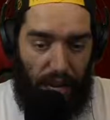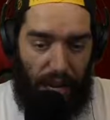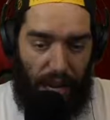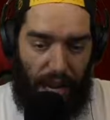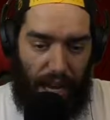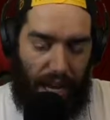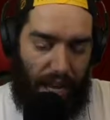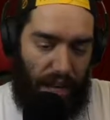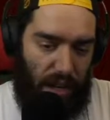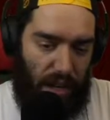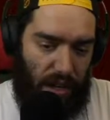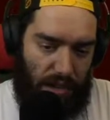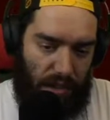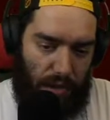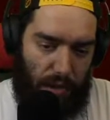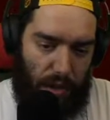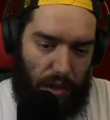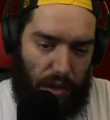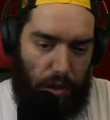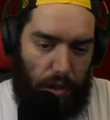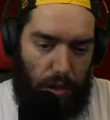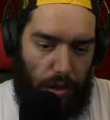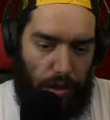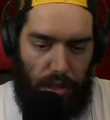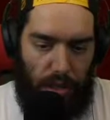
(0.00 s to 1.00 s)
It also
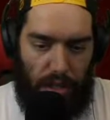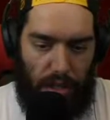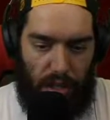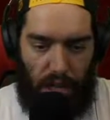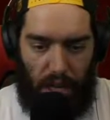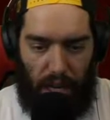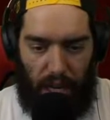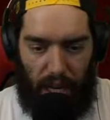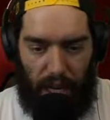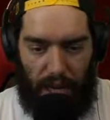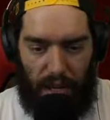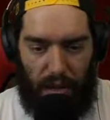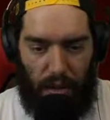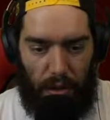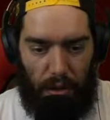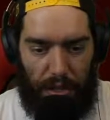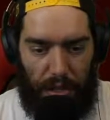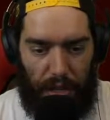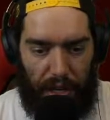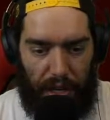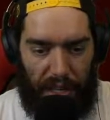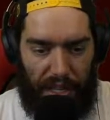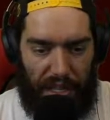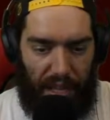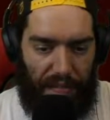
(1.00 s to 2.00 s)
includes ignore
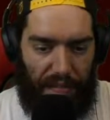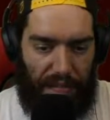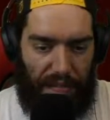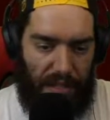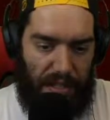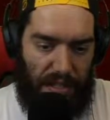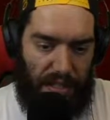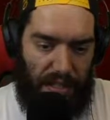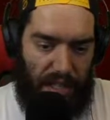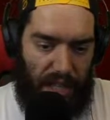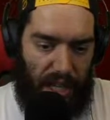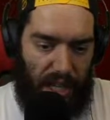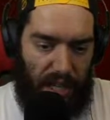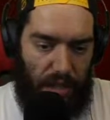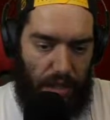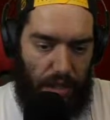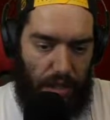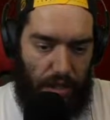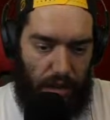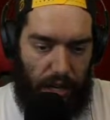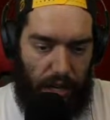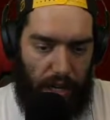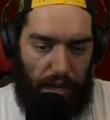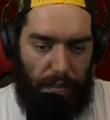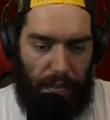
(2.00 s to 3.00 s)
target defense and deadly
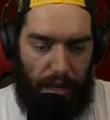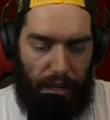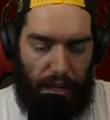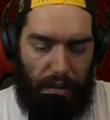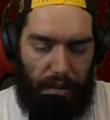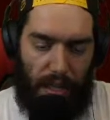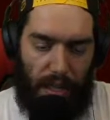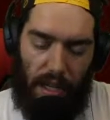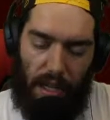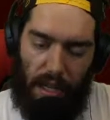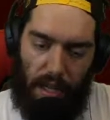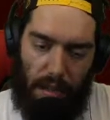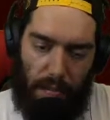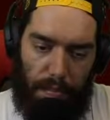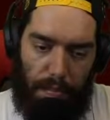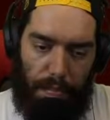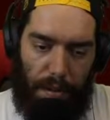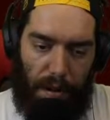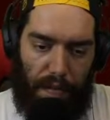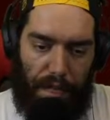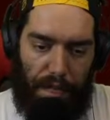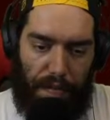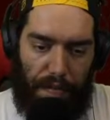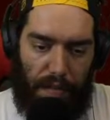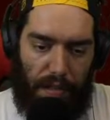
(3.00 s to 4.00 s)
strike, but
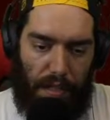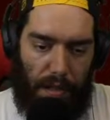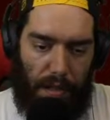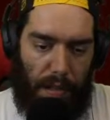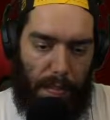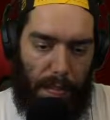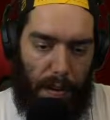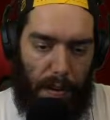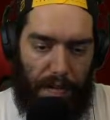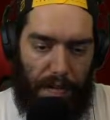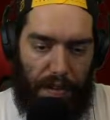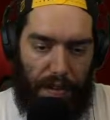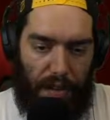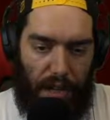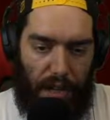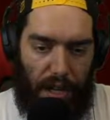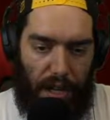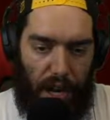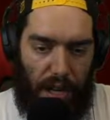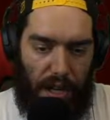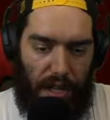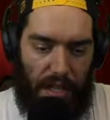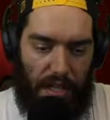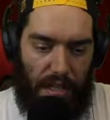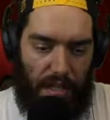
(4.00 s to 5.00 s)
to be perfectly
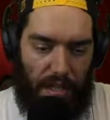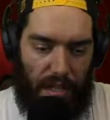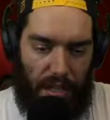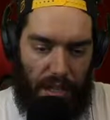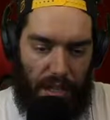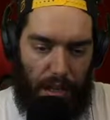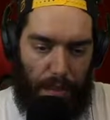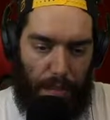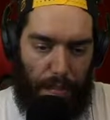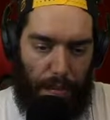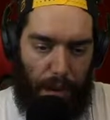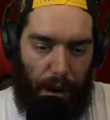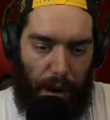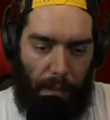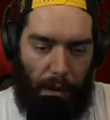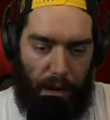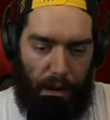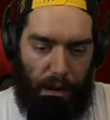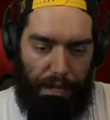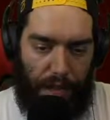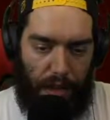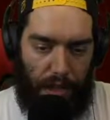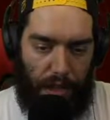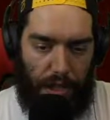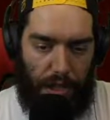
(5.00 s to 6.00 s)
honest, the primary
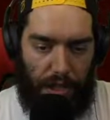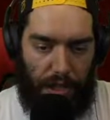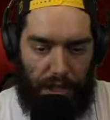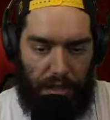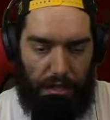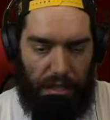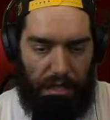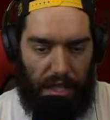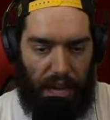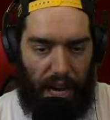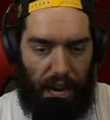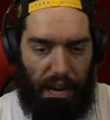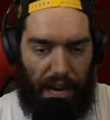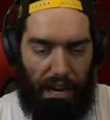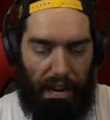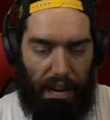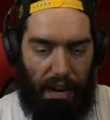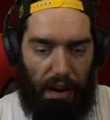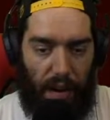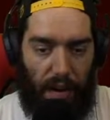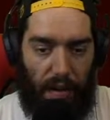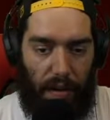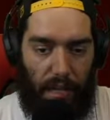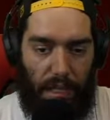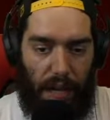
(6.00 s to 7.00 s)
function here is guided
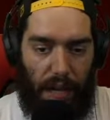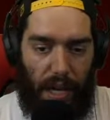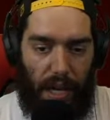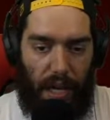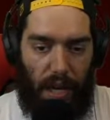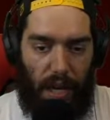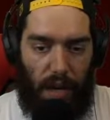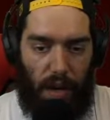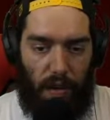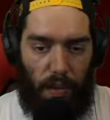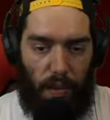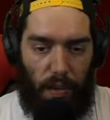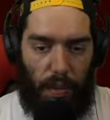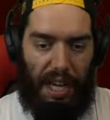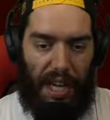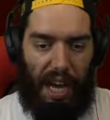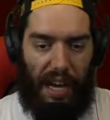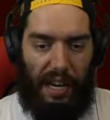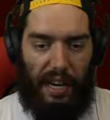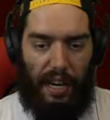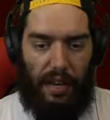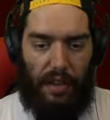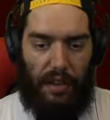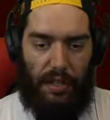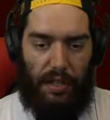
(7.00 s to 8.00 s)
arrow. What
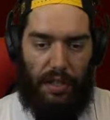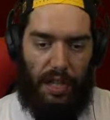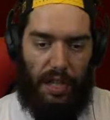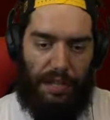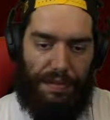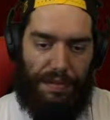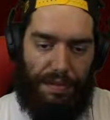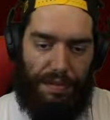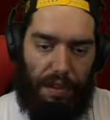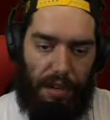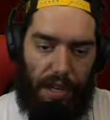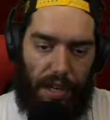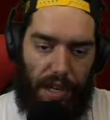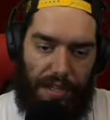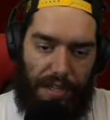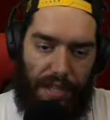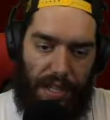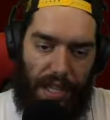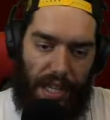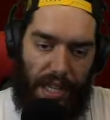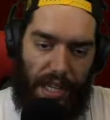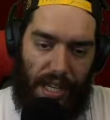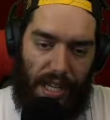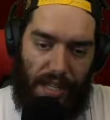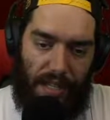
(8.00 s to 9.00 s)
guided arrow does for us
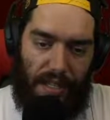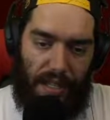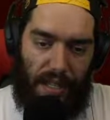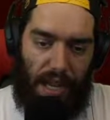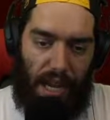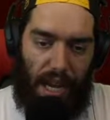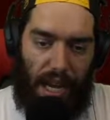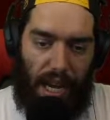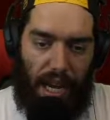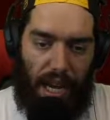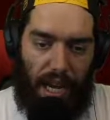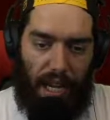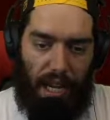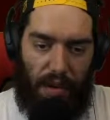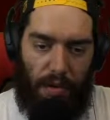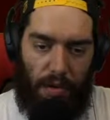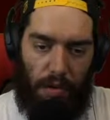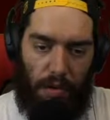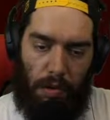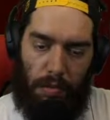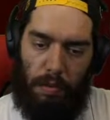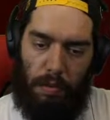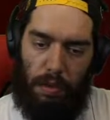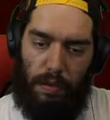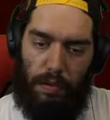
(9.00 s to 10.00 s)
is it
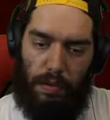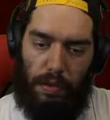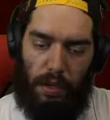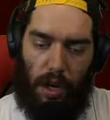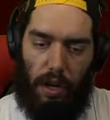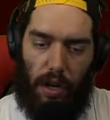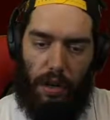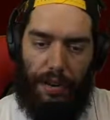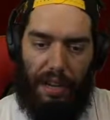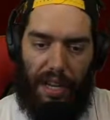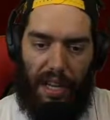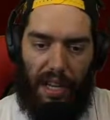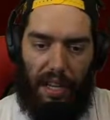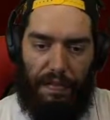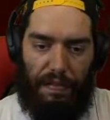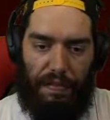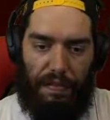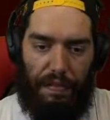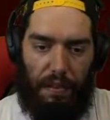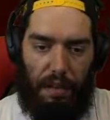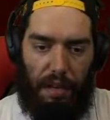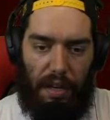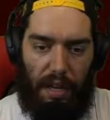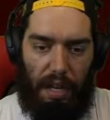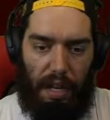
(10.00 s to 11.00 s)
removes our need
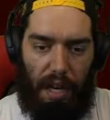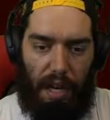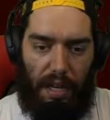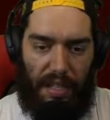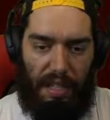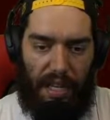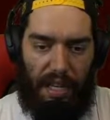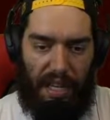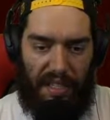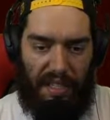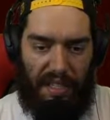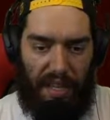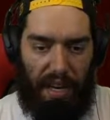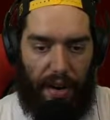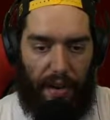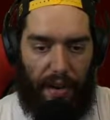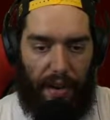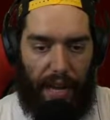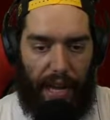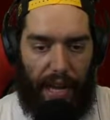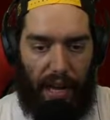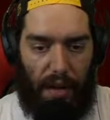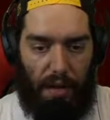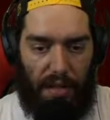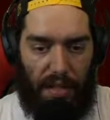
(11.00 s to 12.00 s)
for
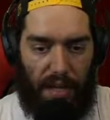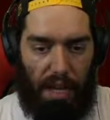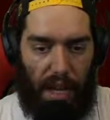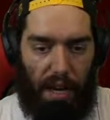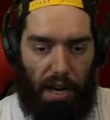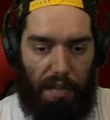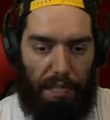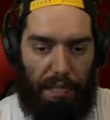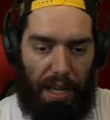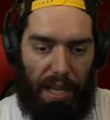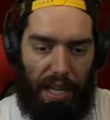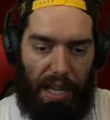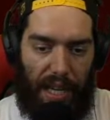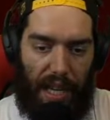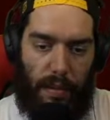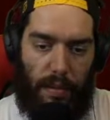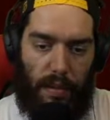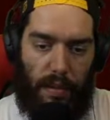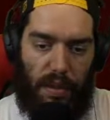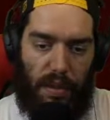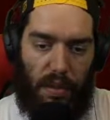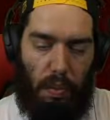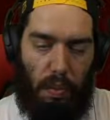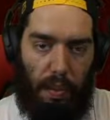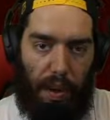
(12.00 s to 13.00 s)
dexterity outside of being able
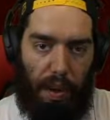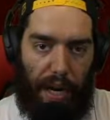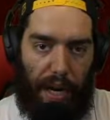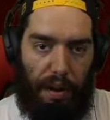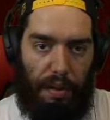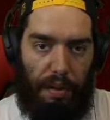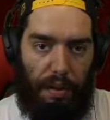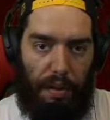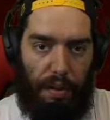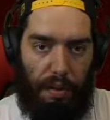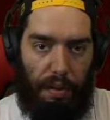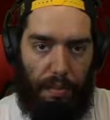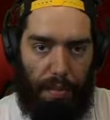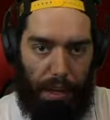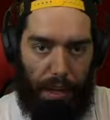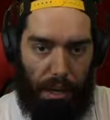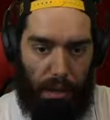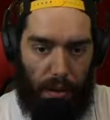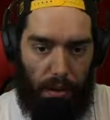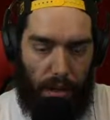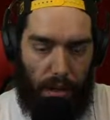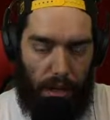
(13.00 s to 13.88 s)
to wear the bow.